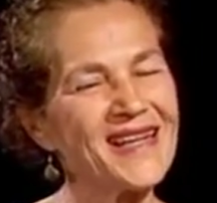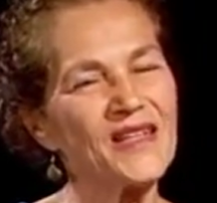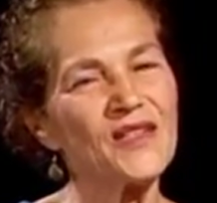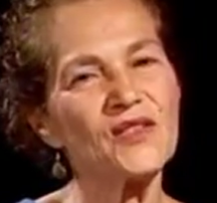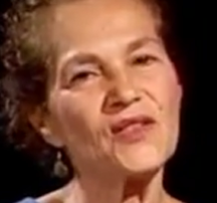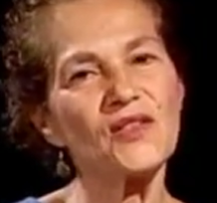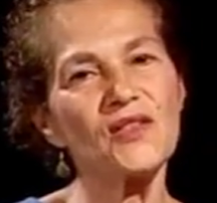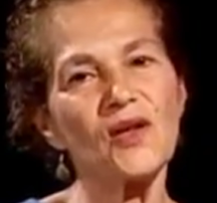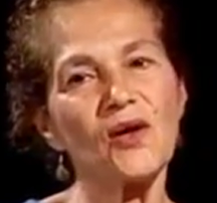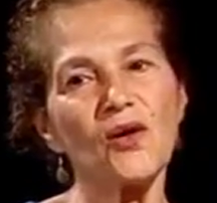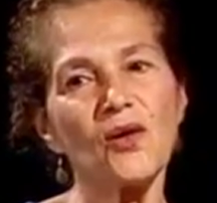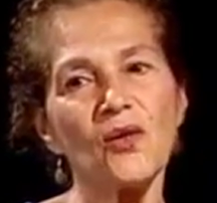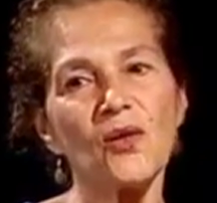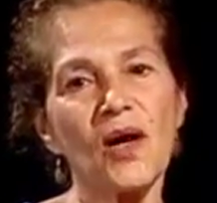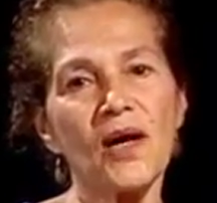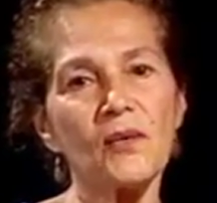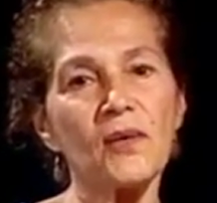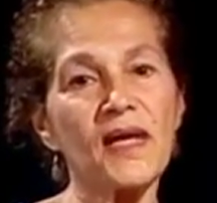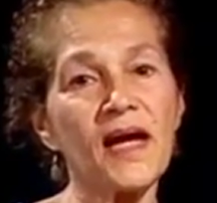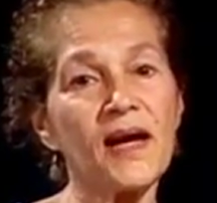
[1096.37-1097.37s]
So
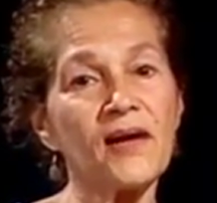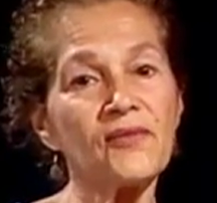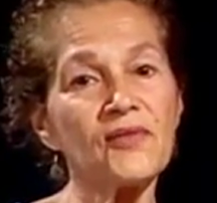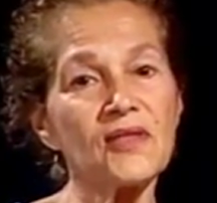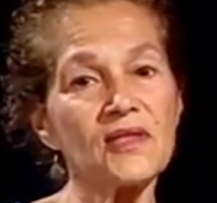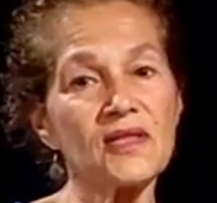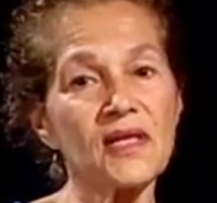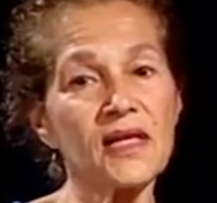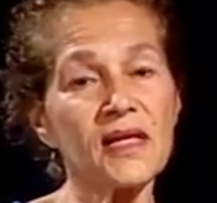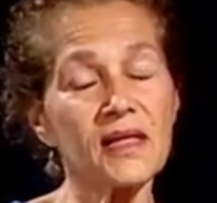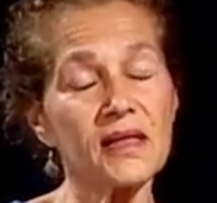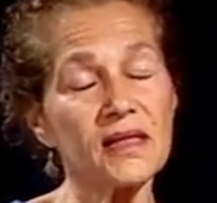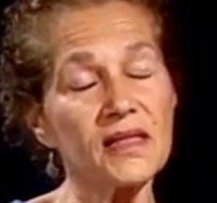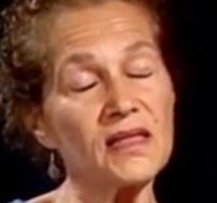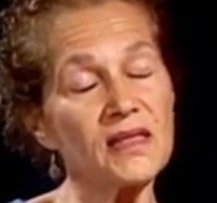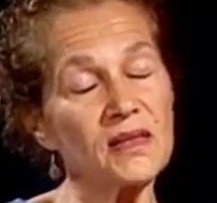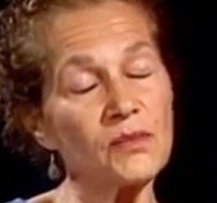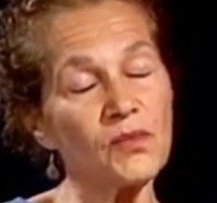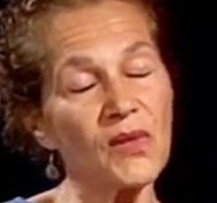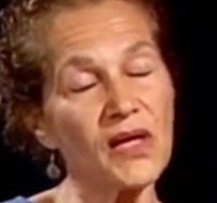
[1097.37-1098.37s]
I would have to say, at
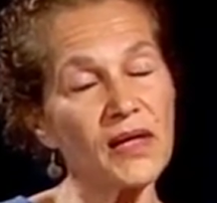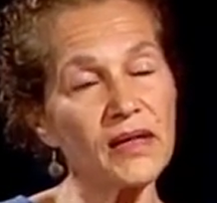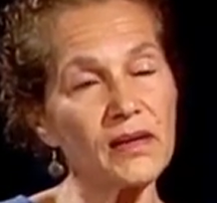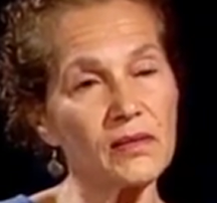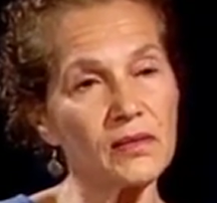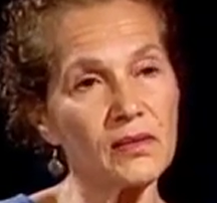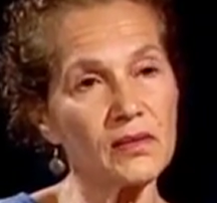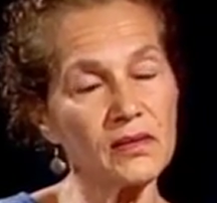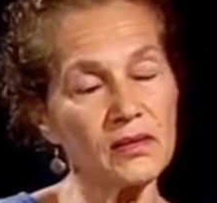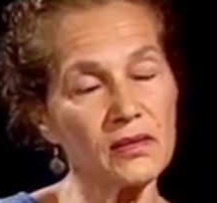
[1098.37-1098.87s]
least in my